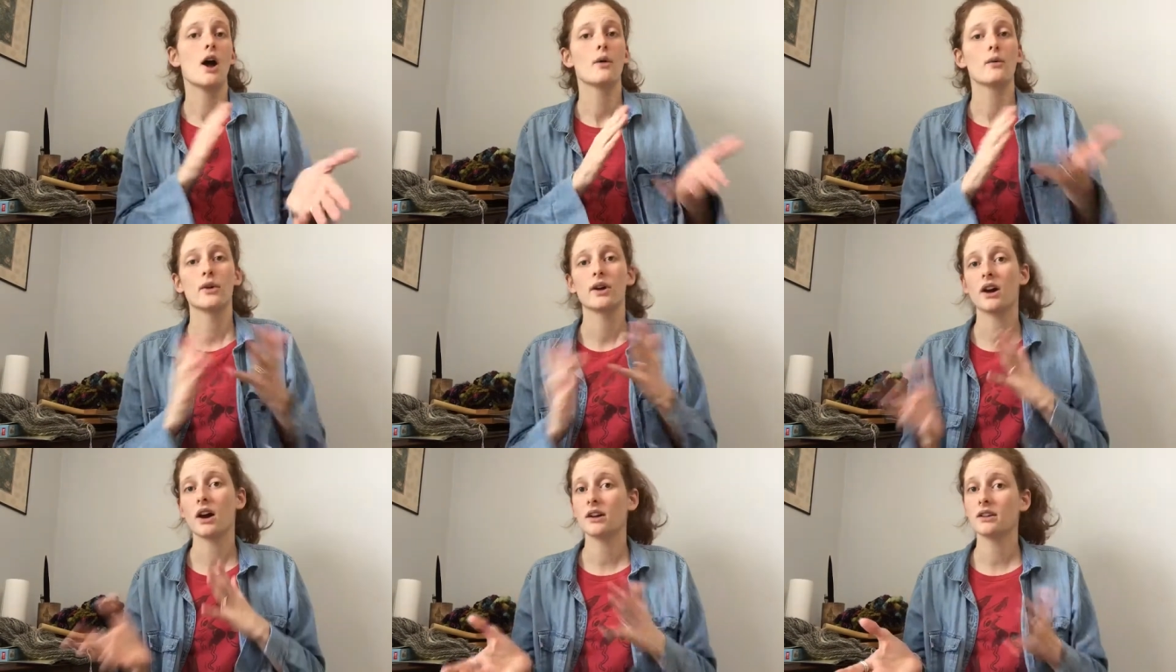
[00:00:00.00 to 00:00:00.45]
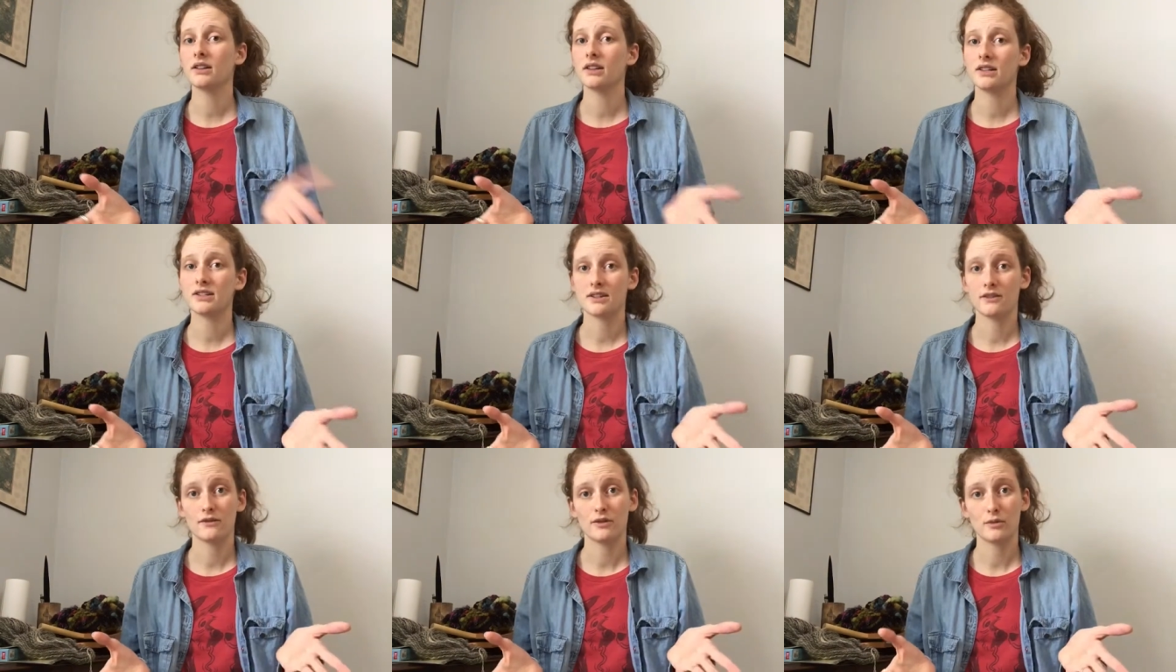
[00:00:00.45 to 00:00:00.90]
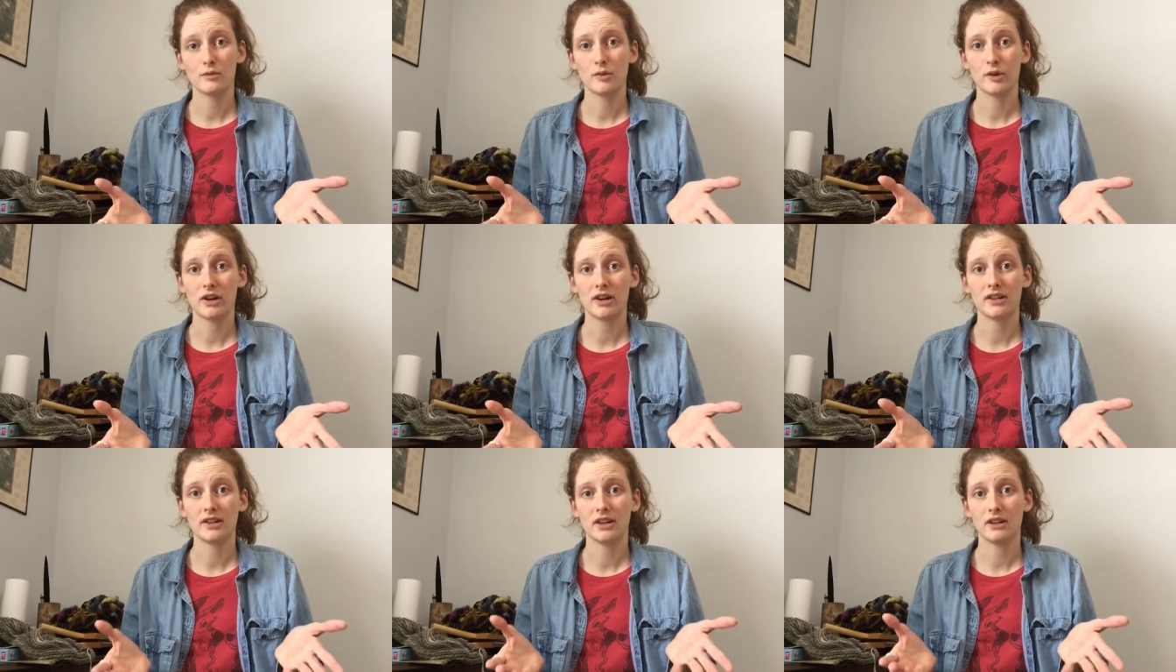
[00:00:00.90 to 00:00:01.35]
Regardless of the
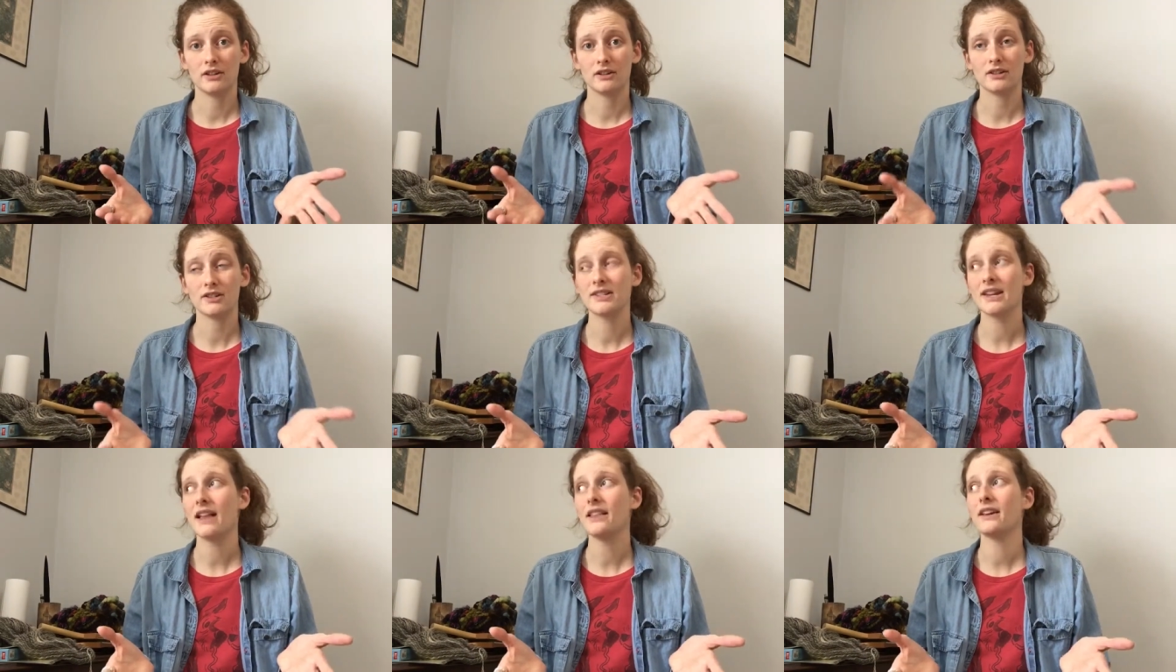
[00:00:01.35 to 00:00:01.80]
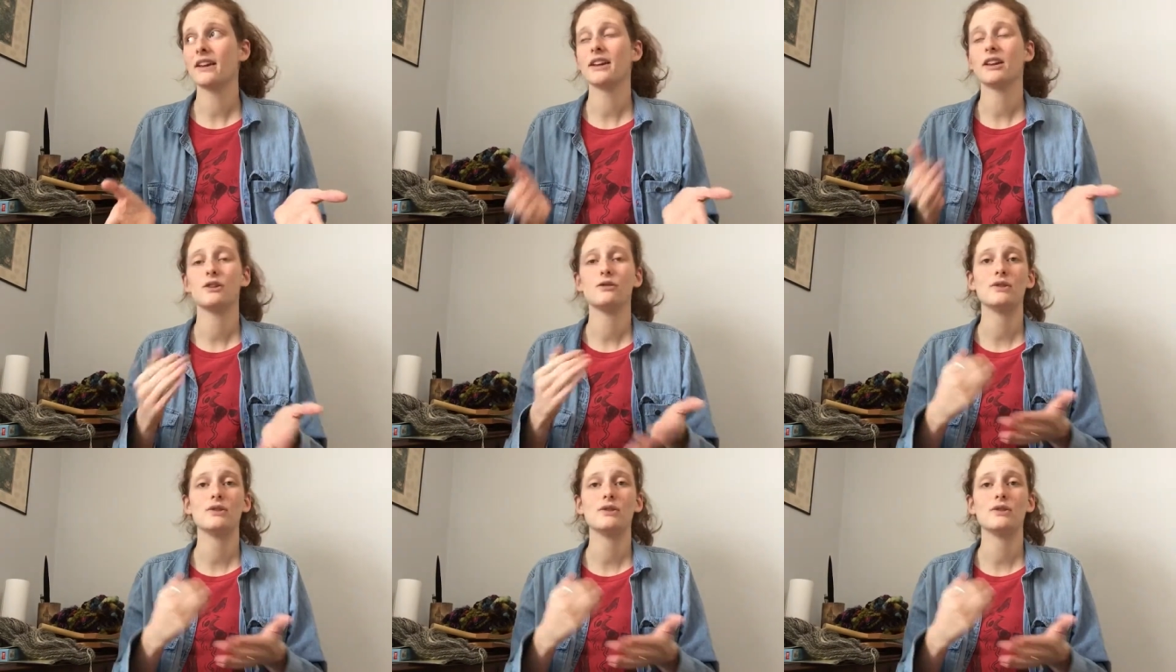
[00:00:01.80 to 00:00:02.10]
breed that you're selling,